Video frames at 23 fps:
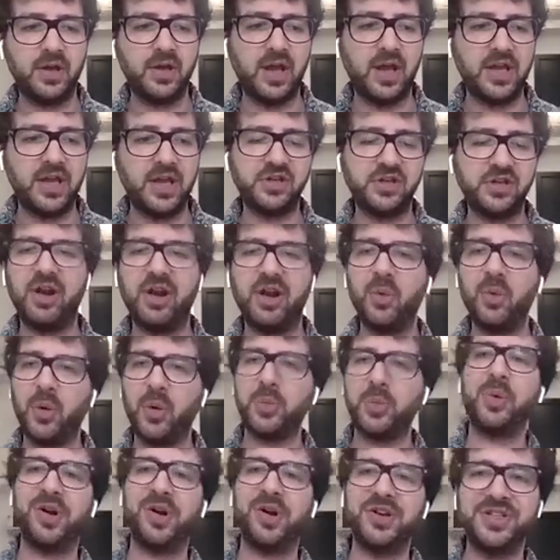integrate what
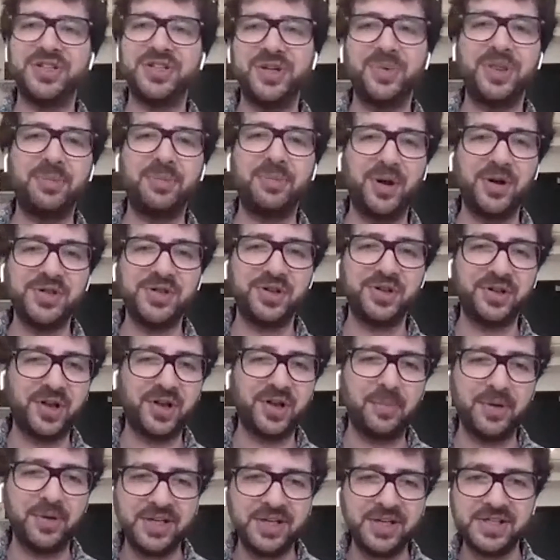we wanted to do with the postal
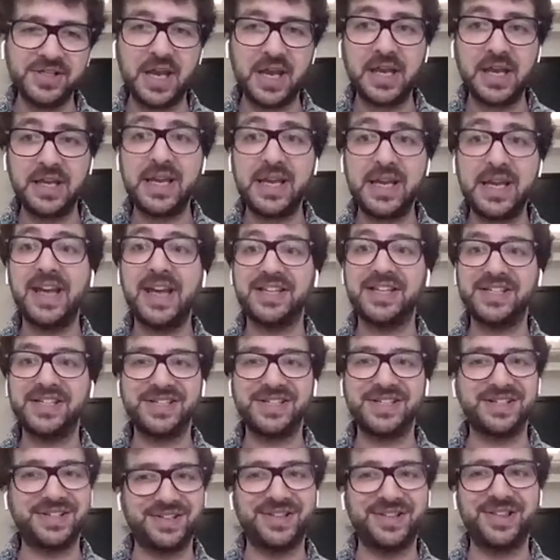companies,
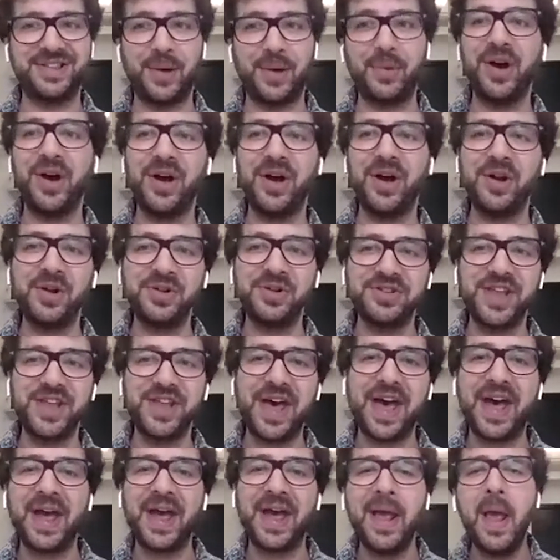yes, there were hurdles
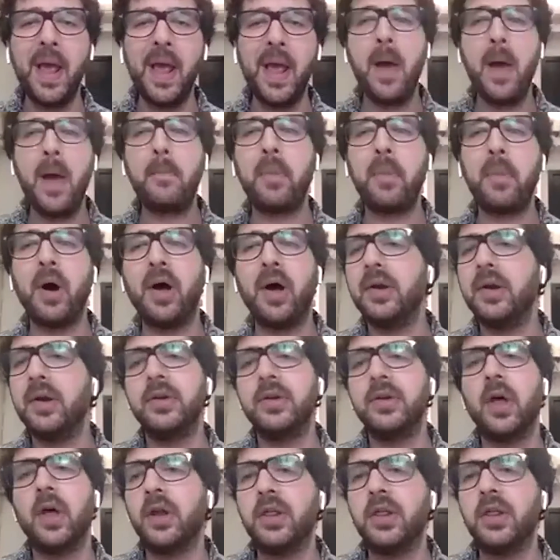there, but
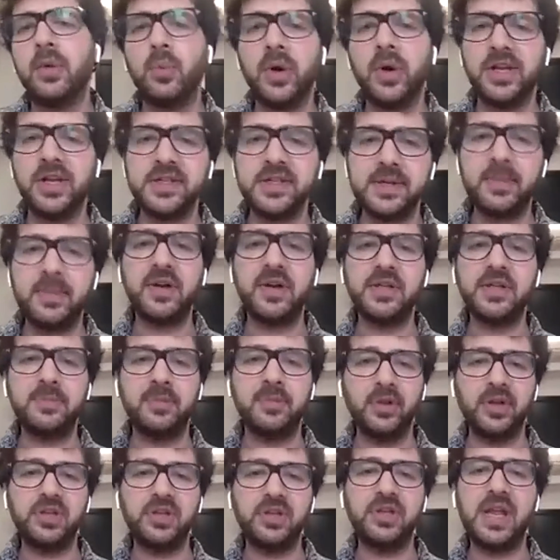none of them were
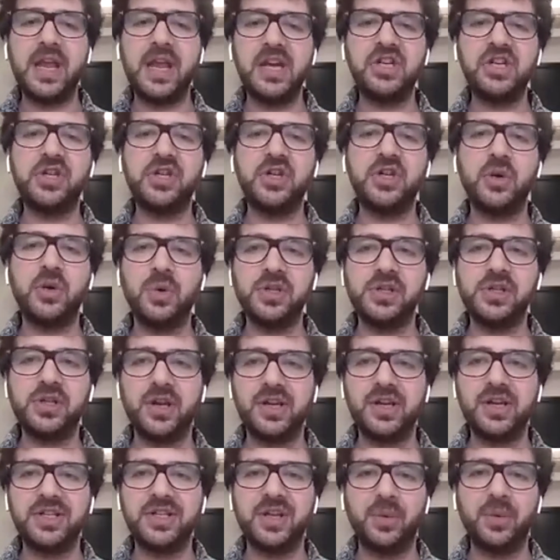insurmountable. The issue was that
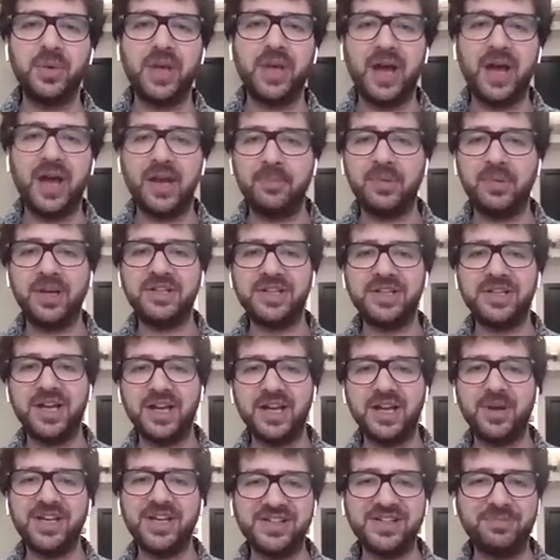until we had a big
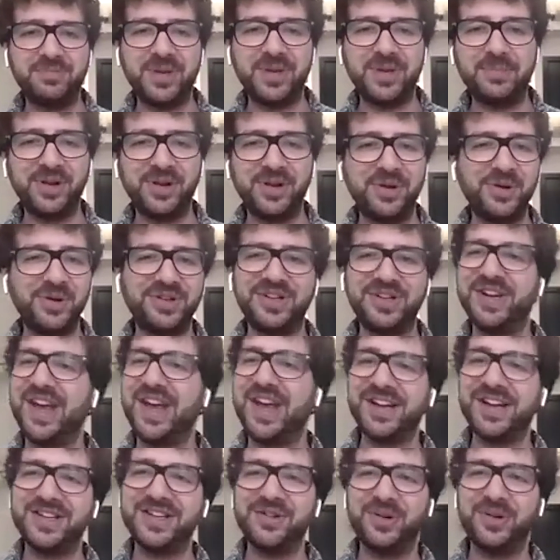database of people who had
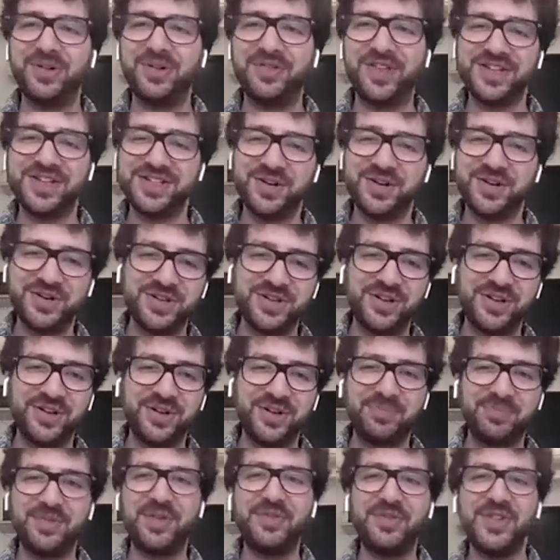connected all of their social
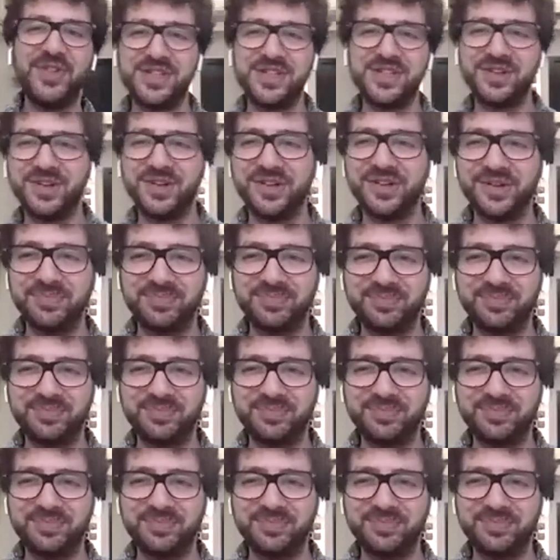and physical